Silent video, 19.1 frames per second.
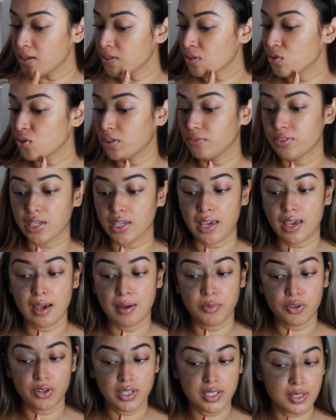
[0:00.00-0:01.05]
don't know if the
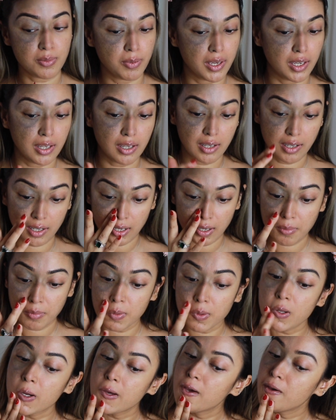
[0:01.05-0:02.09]
camera is picking it
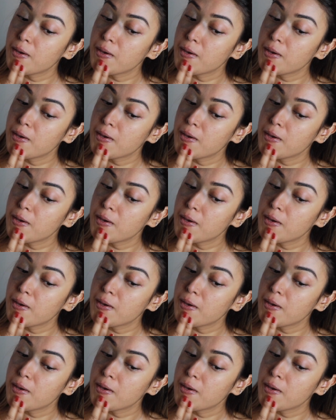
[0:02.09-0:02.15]
up.